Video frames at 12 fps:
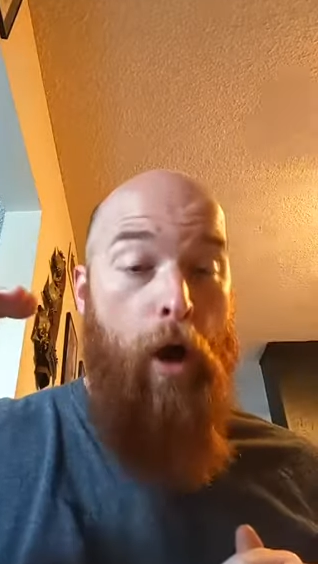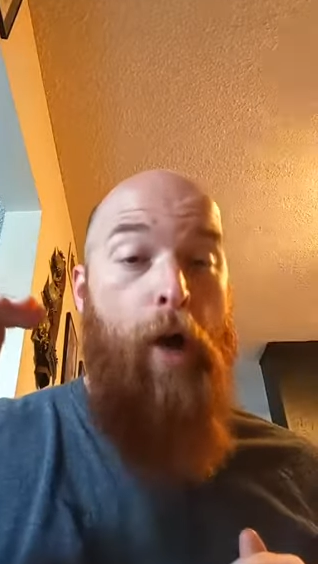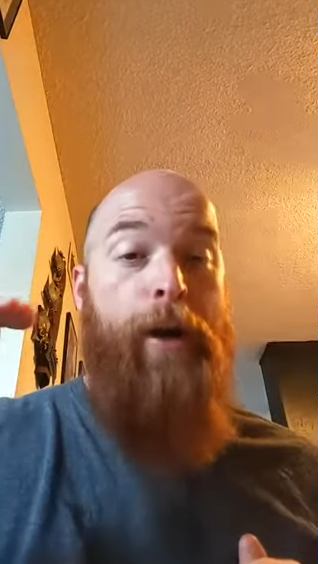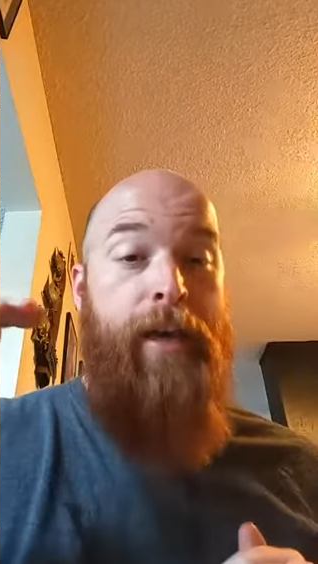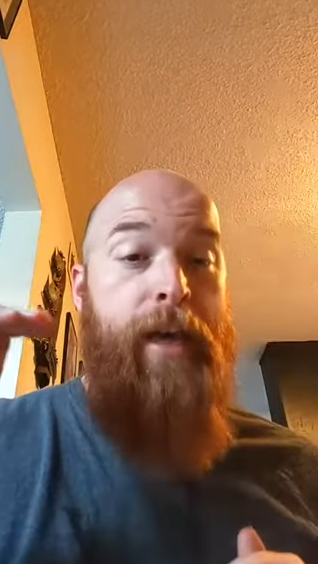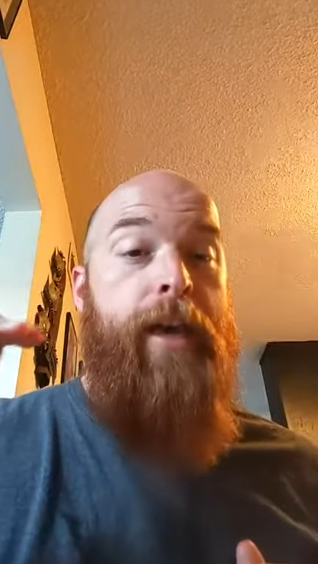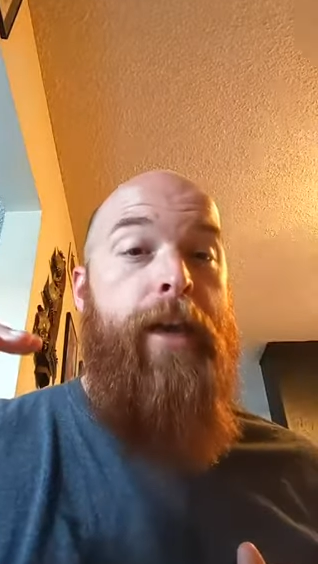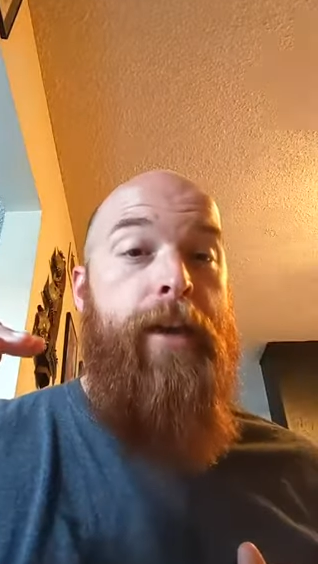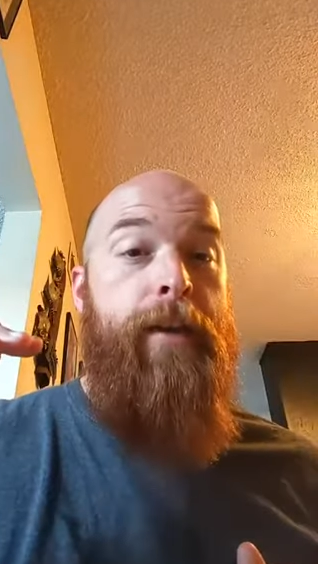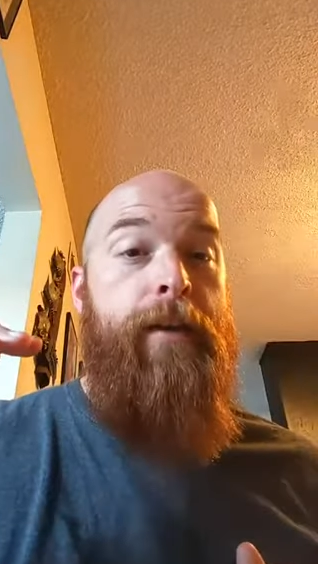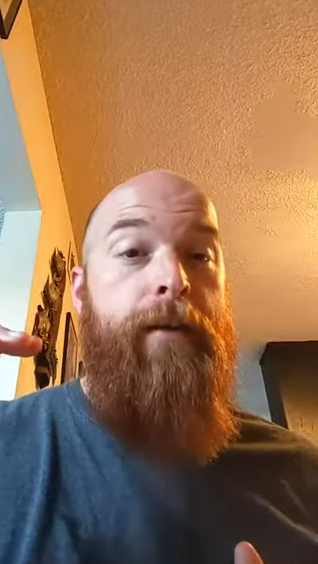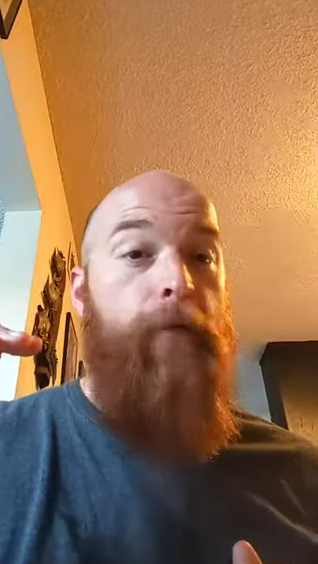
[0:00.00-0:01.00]
on a kid.
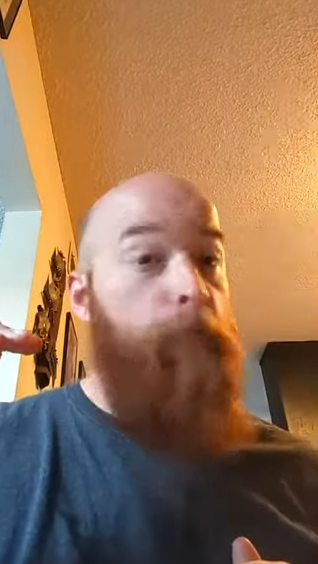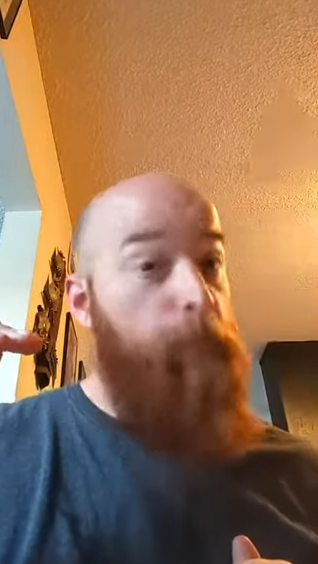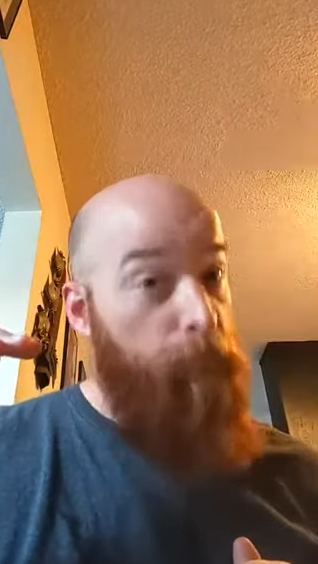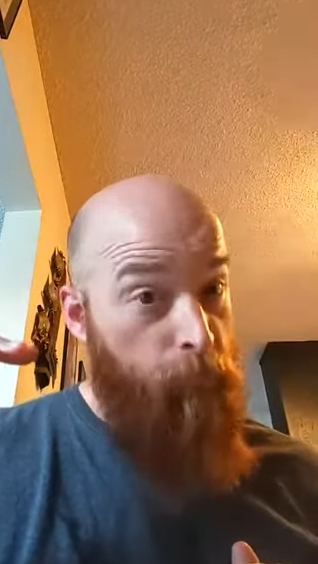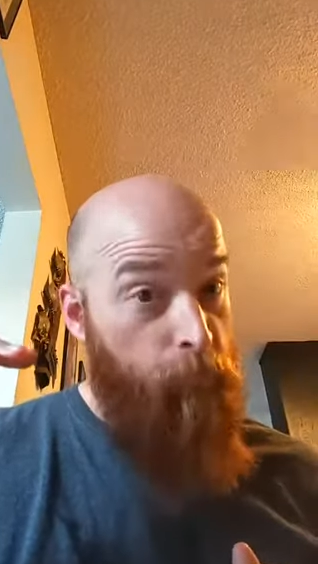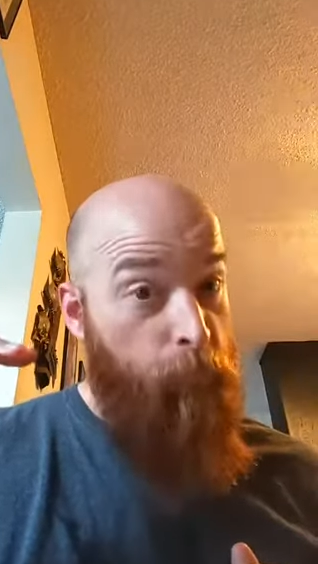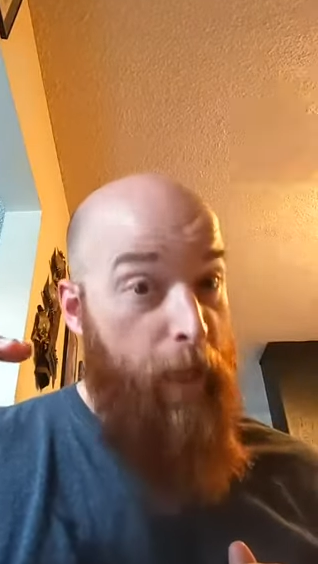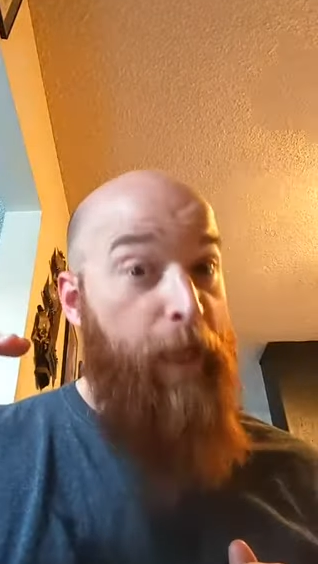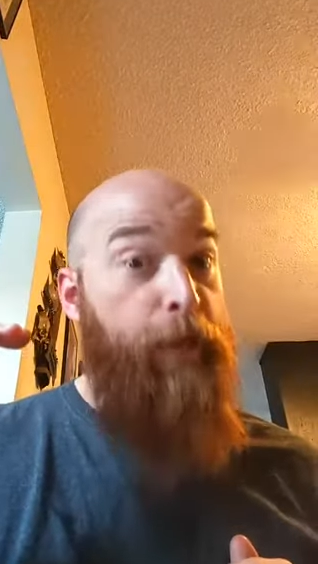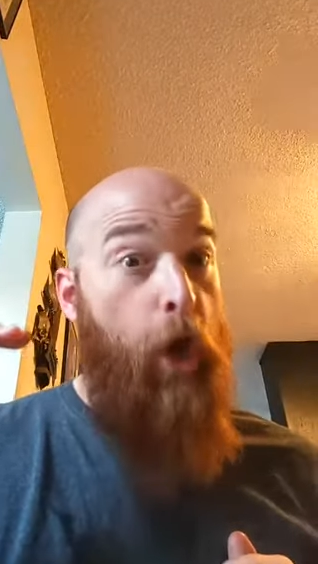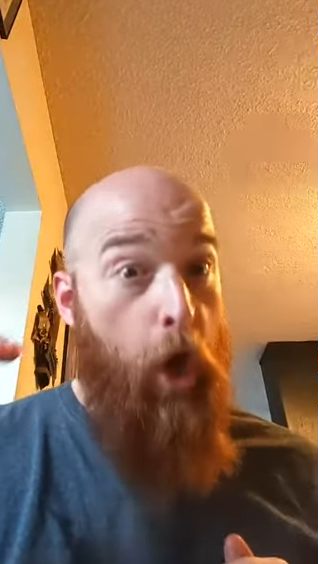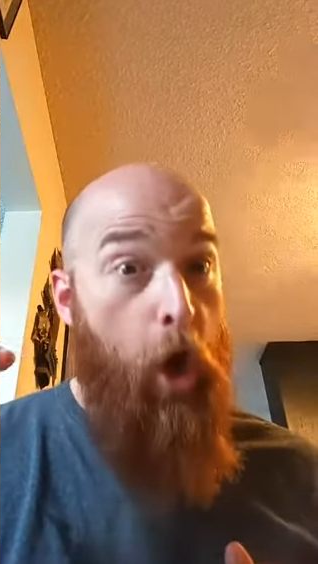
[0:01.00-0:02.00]

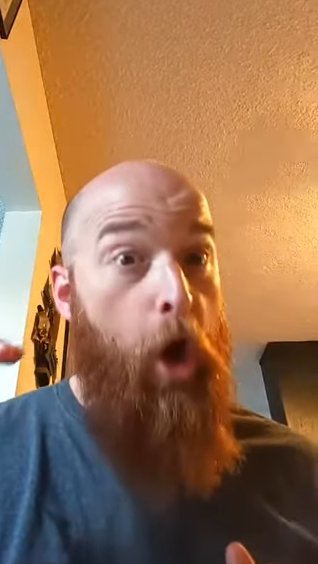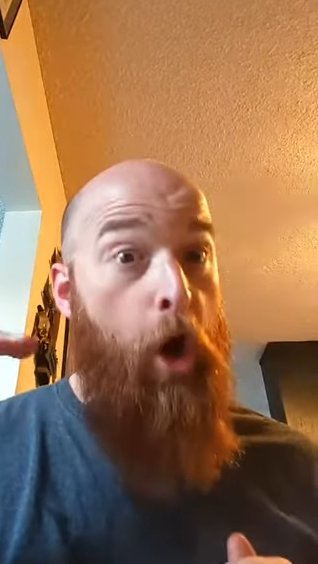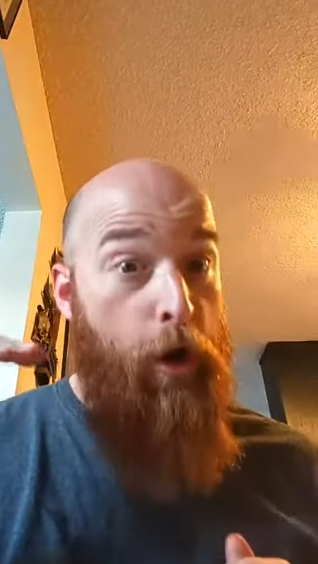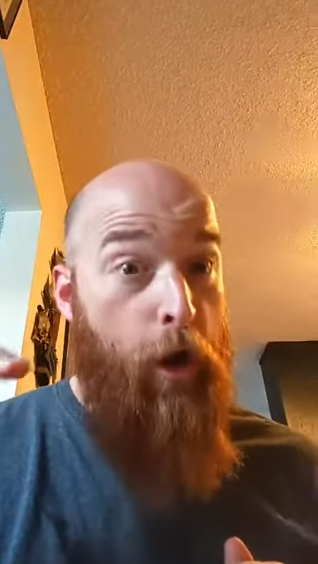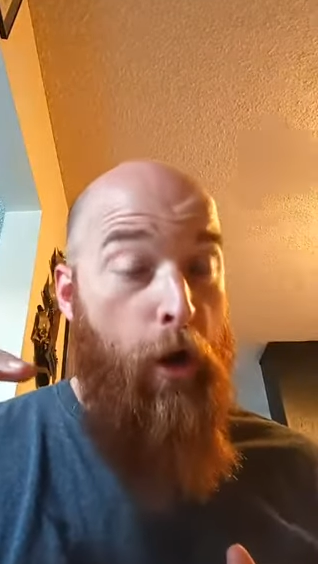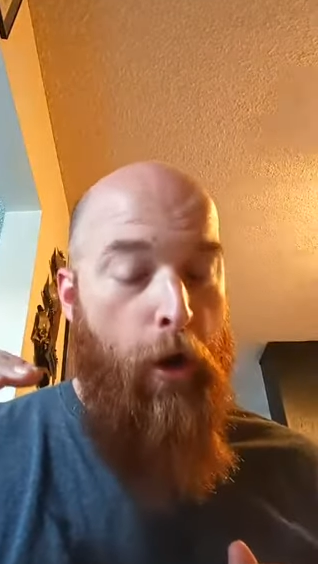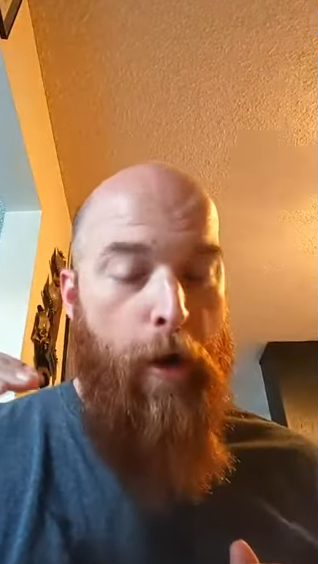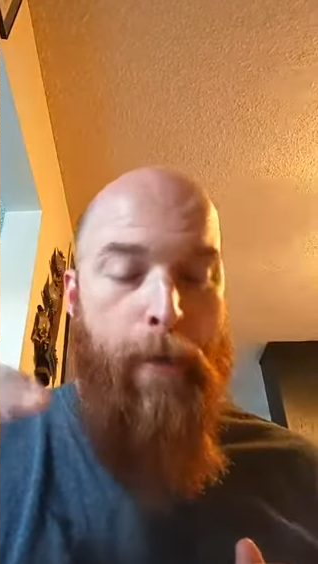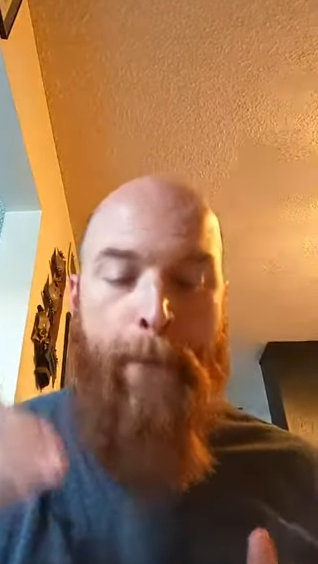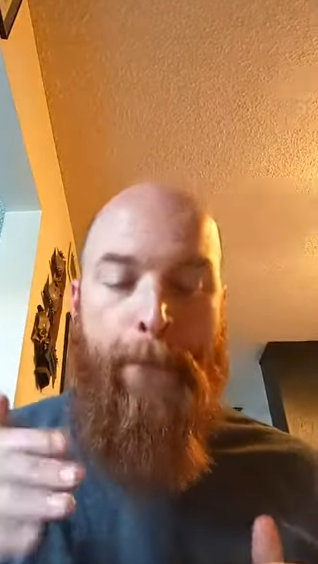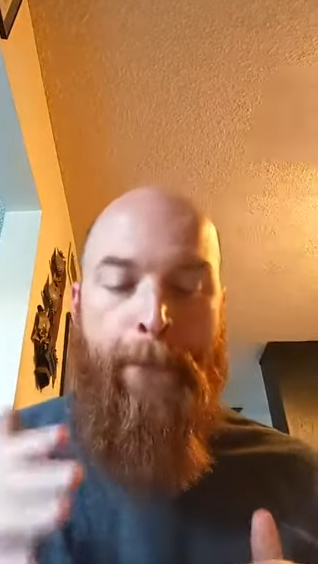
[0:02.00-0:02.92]
Like the hard R.